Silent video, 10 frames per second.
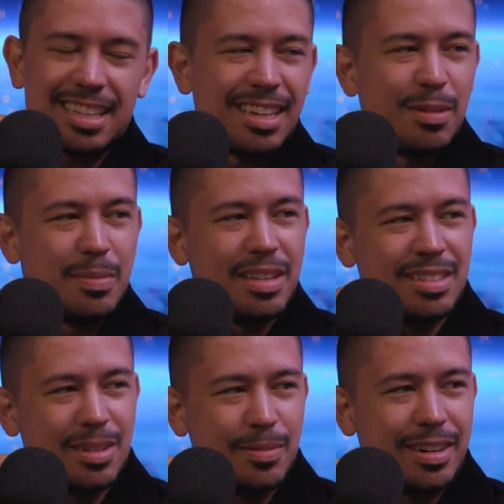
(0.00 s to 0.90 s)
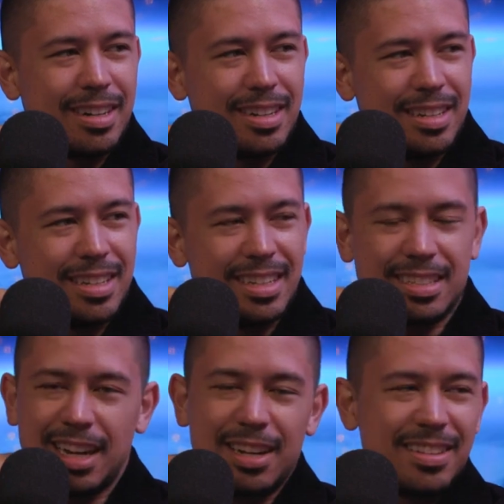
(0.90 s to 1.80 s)
act like you've been somewhere. Yeah.
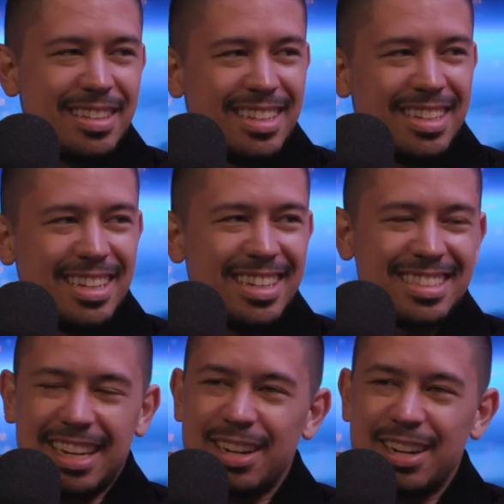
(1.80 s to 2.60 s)
It's